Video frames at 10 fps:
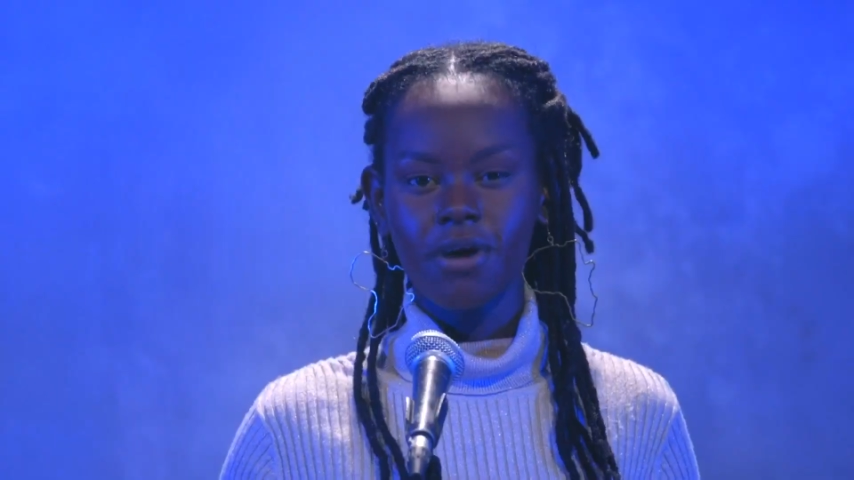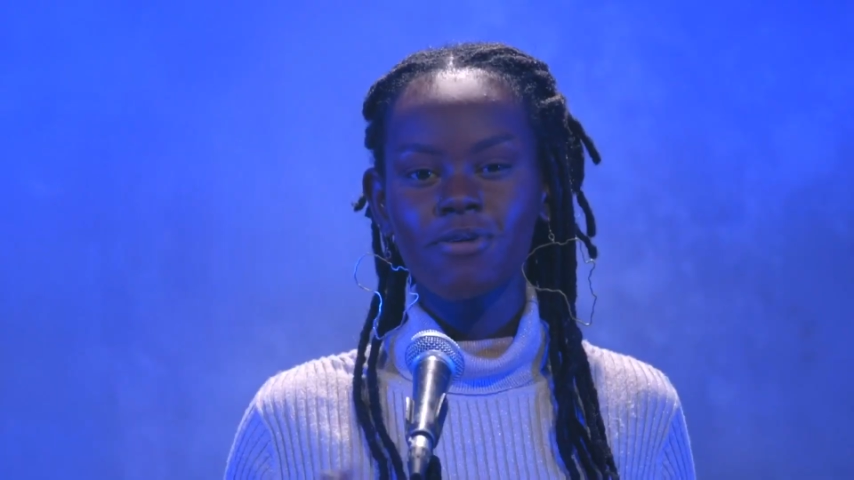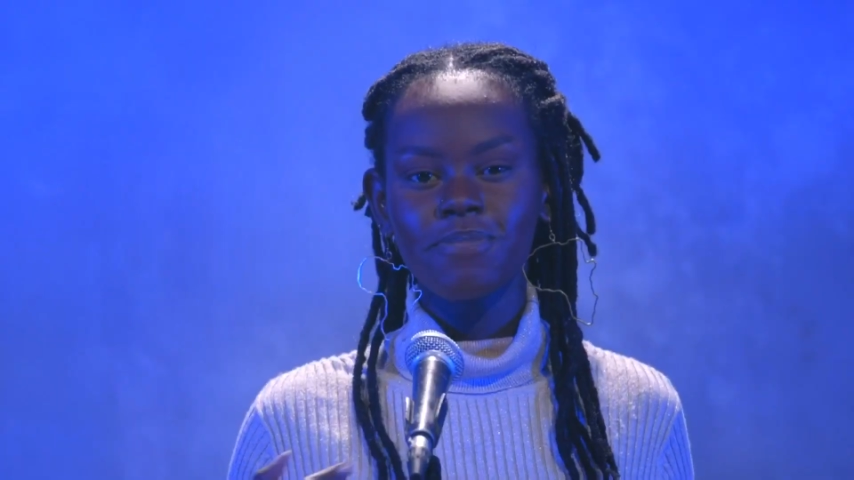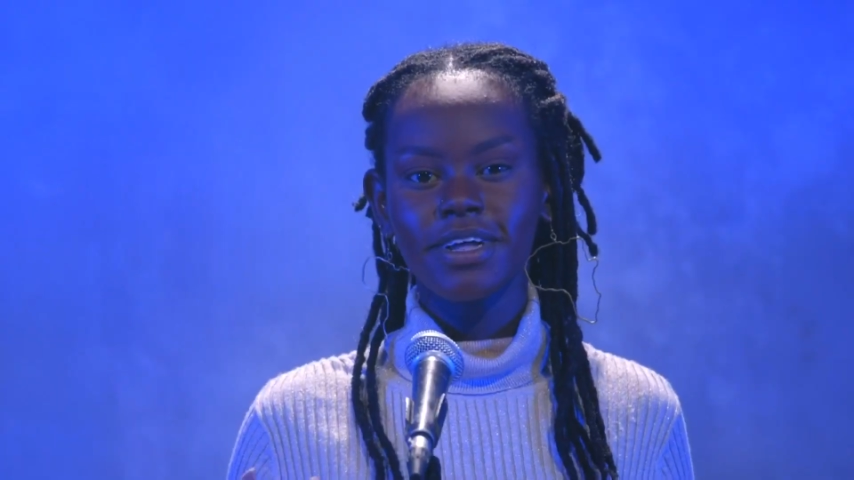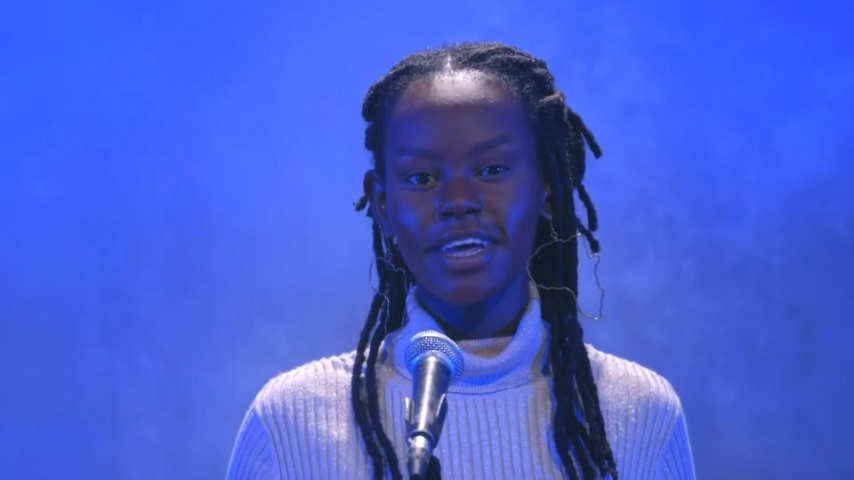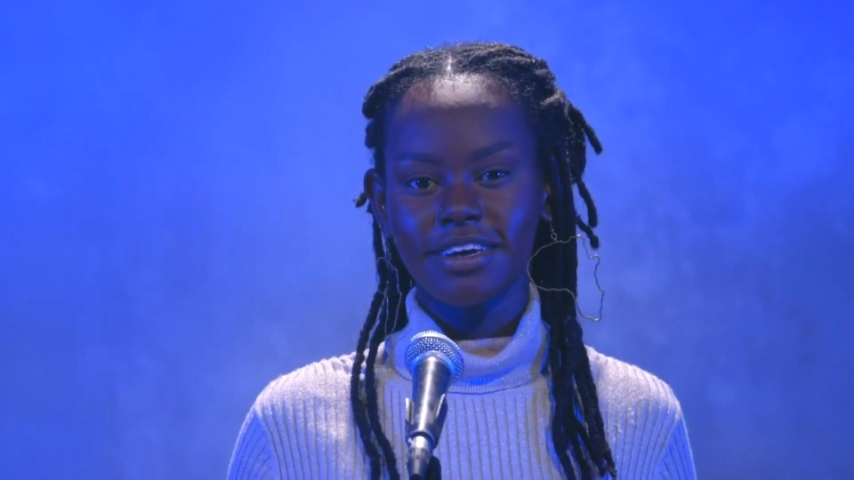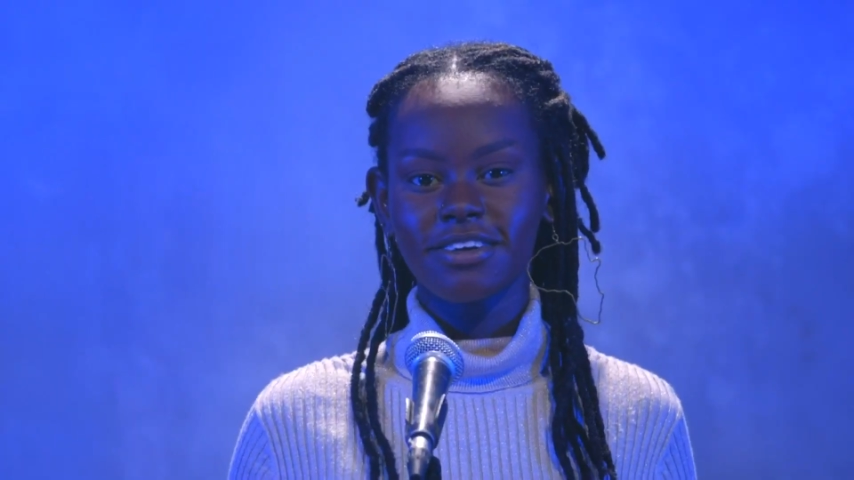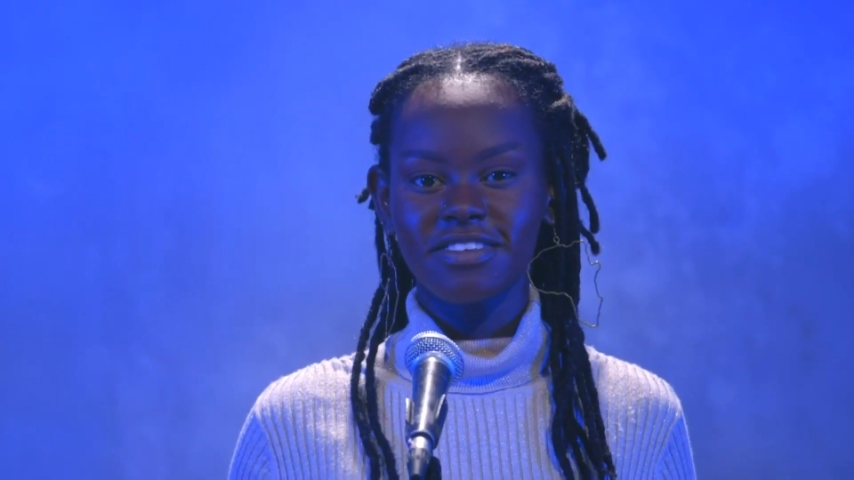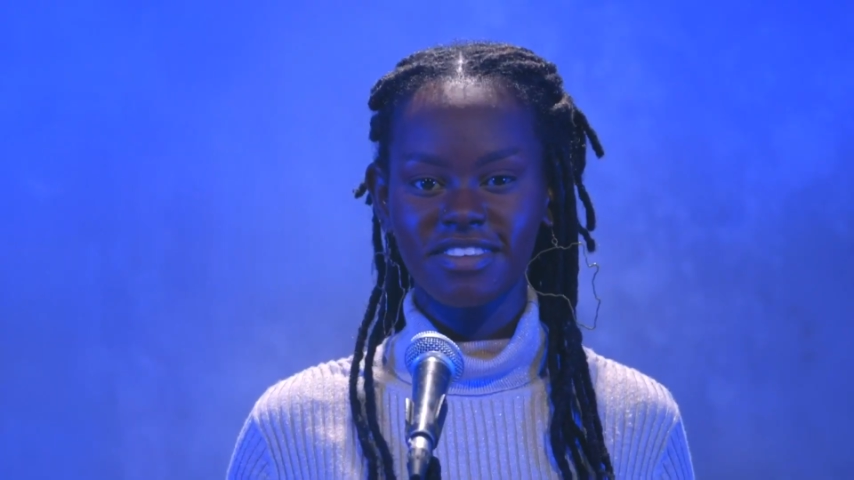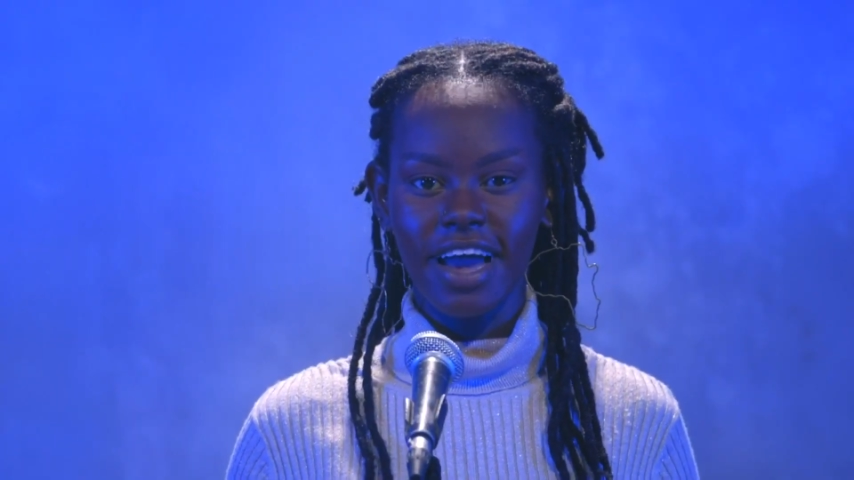hope they'll
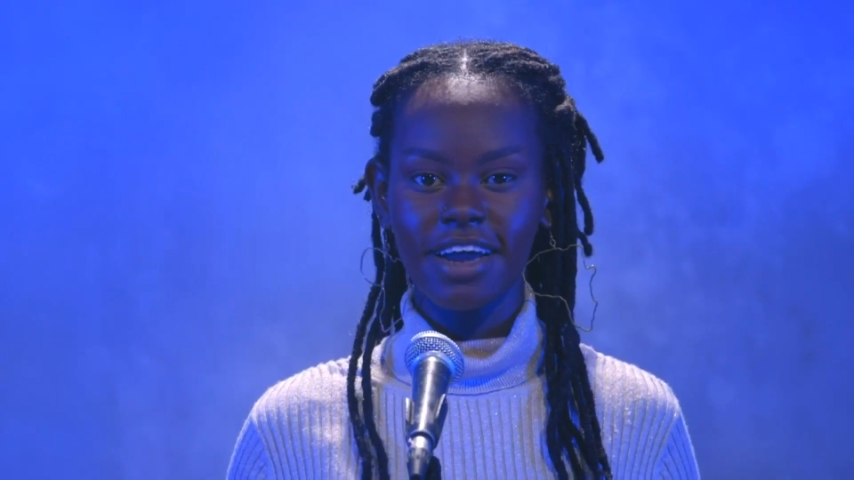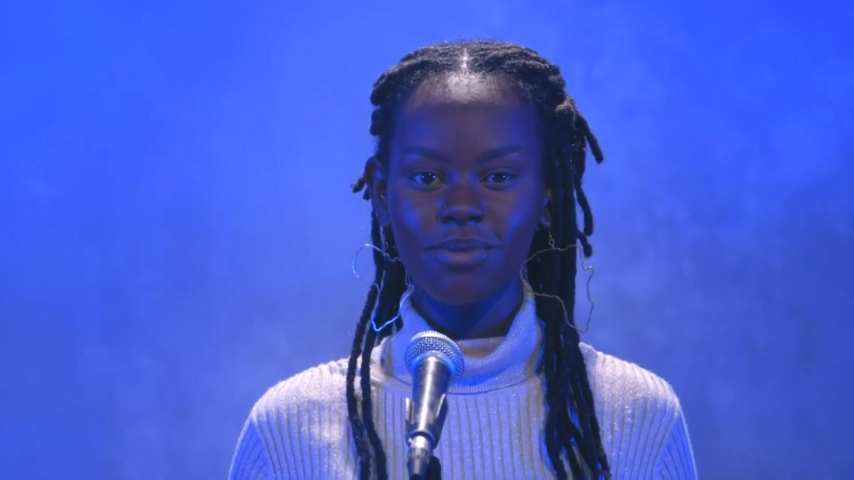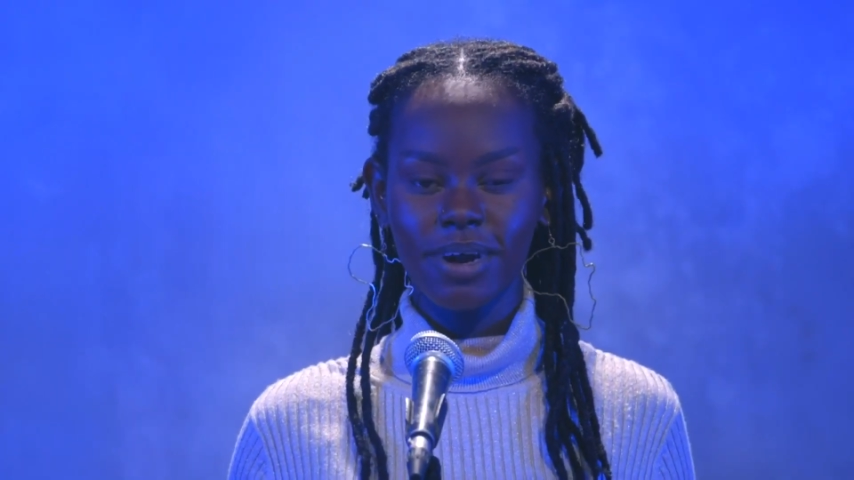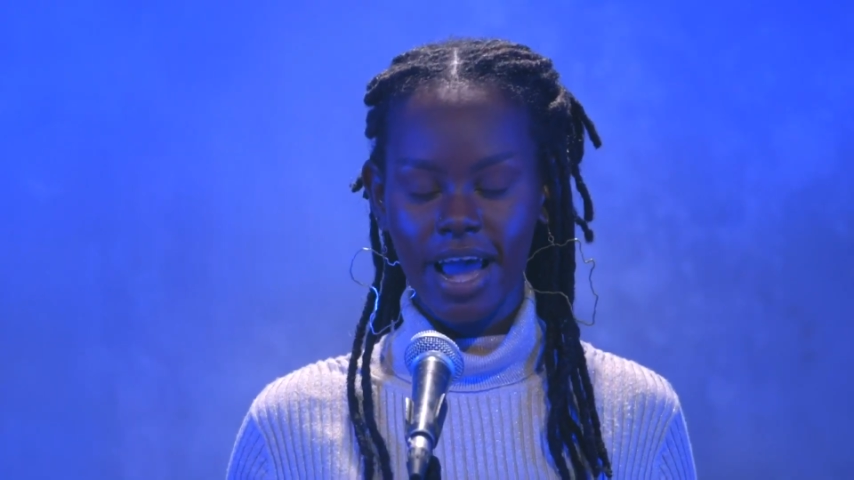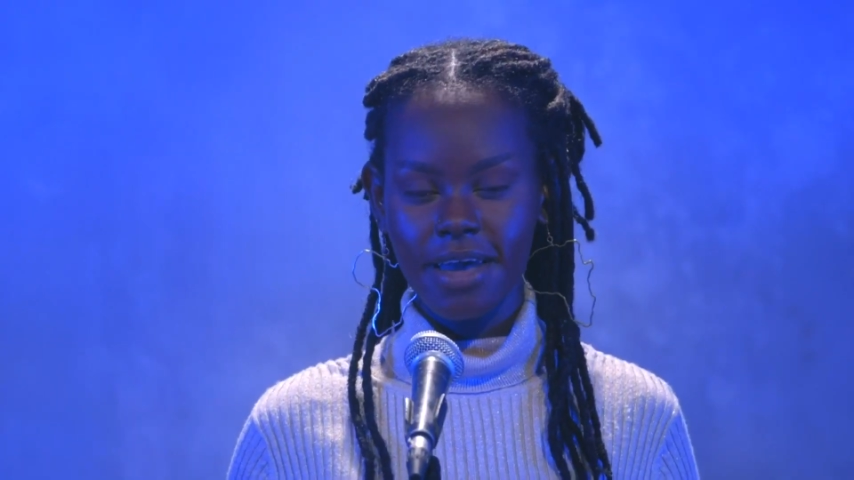understand what